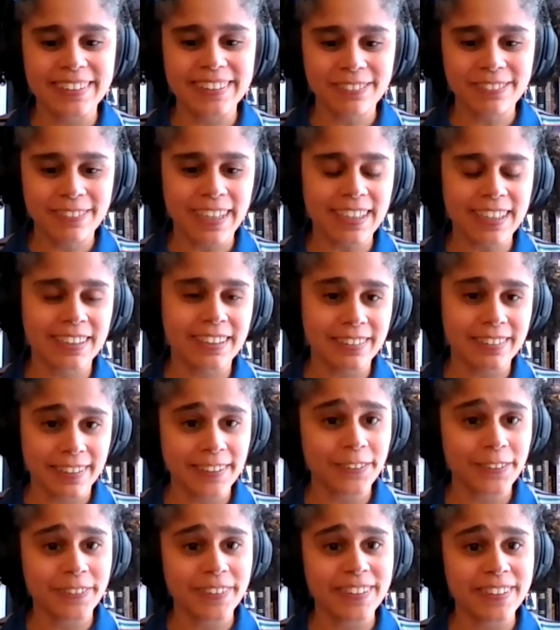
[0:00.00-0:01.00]
in fact a
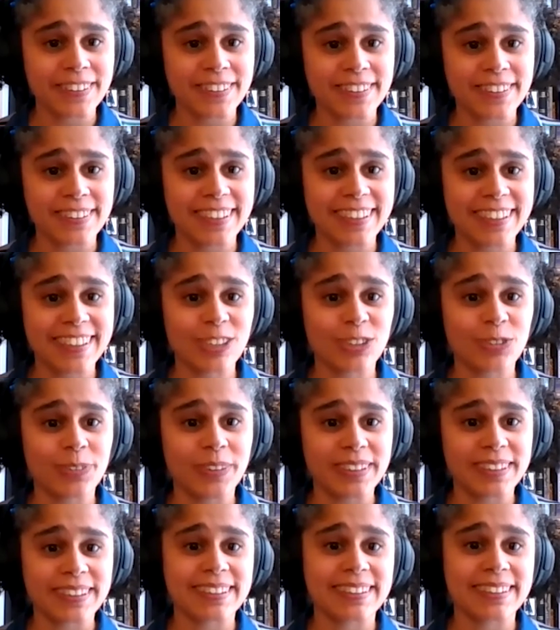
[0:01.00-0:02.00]
language, and
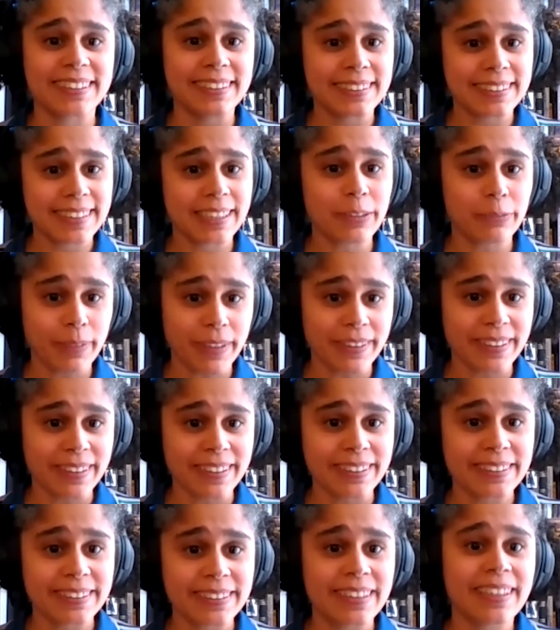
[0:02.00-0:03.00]
what does it say about
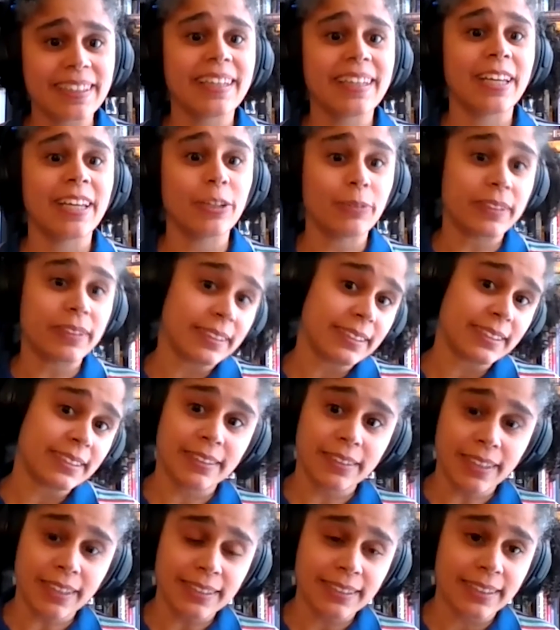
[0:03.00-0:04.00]
us and what does it
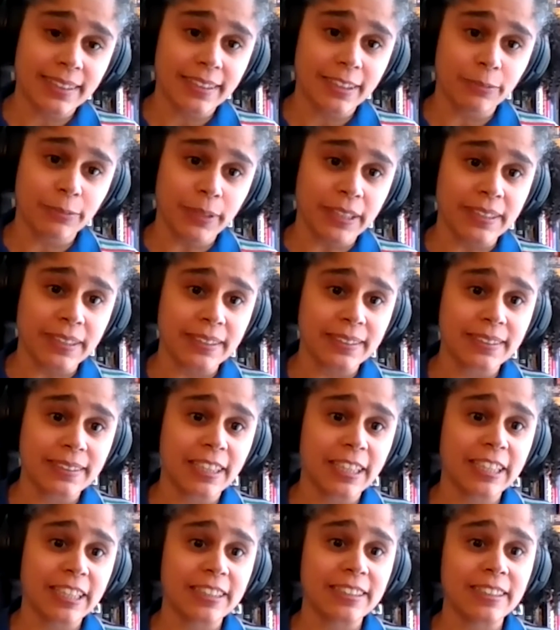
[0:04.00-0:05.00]
not say about us?
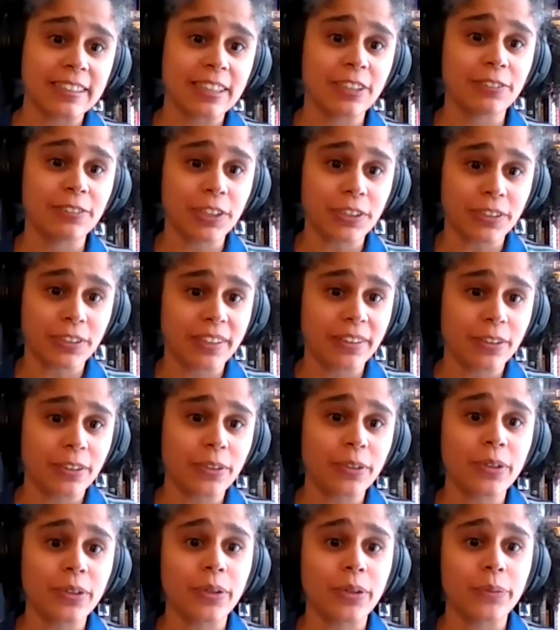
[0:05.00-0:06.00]
And if you're in the
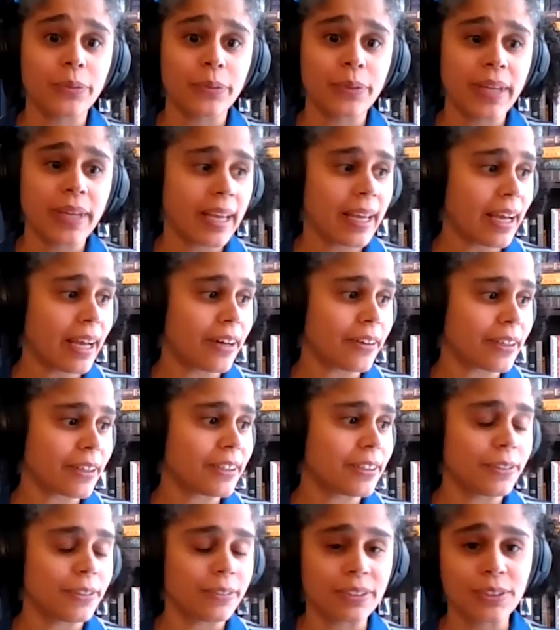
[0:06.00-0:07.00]
know, how
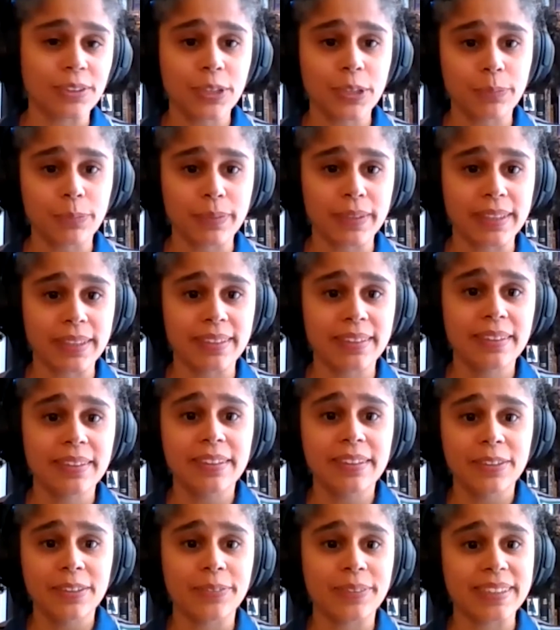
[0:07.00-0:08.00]
can you interpret
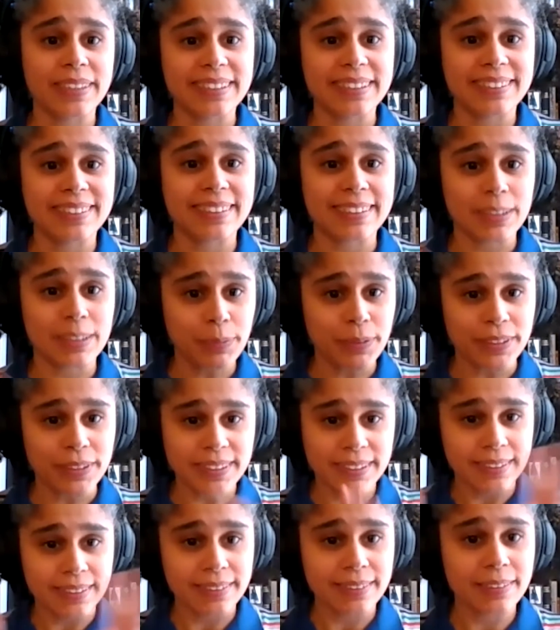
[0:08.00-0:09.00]
where this
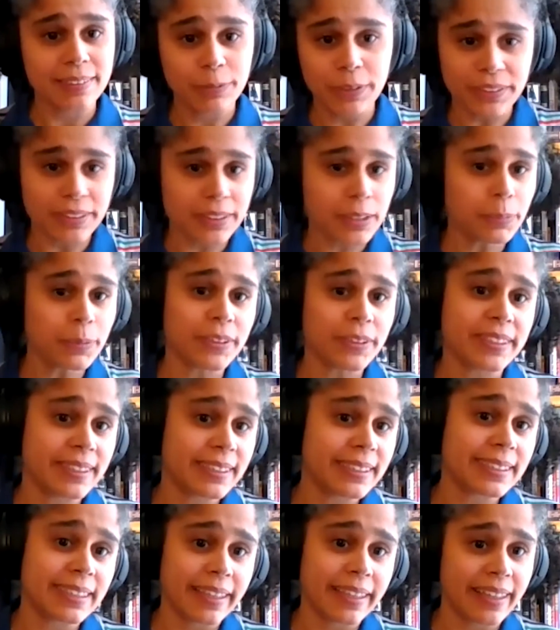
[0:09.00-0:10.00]
person
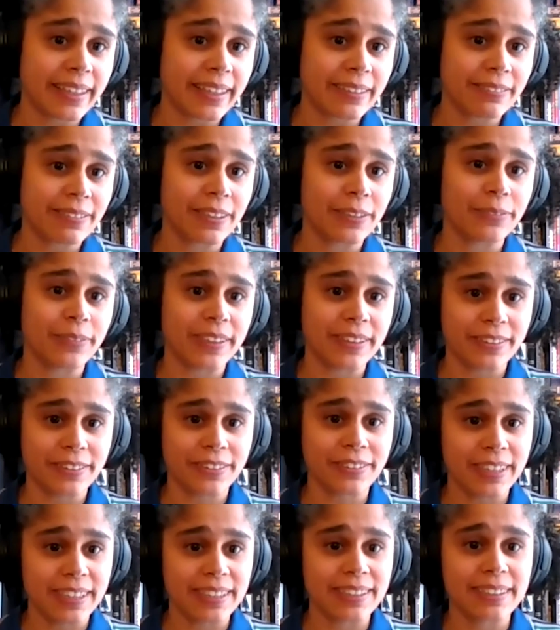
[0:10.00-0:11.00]
is in life and what they're
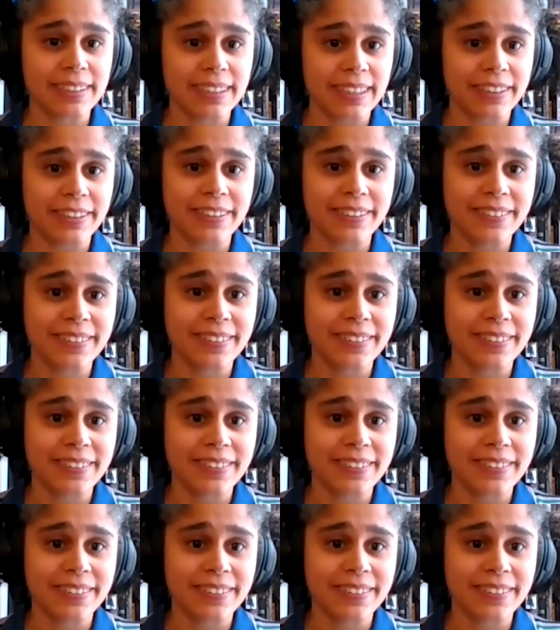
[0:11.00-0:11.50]
trying to tell you?